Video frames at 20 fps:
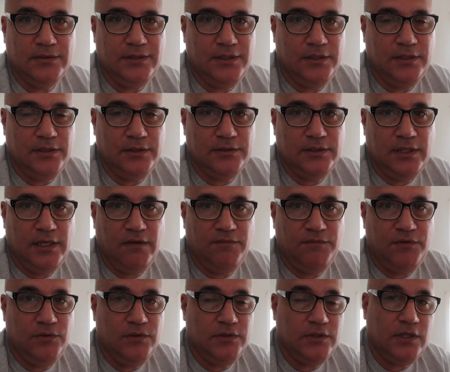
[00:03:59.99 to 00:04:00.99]
he didn't say if
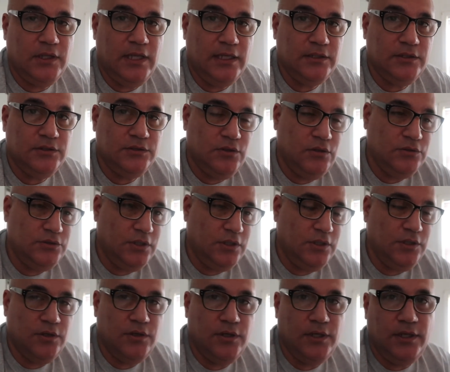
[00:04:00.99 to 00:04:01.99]
you were collecting Social
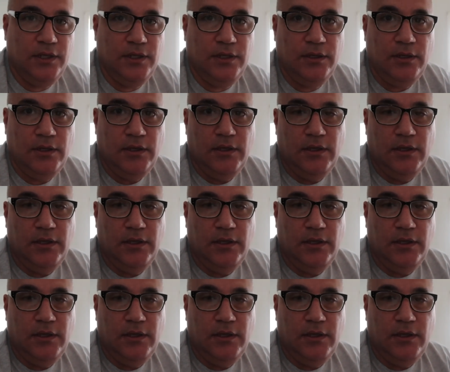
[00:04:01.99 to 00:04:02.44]
Security.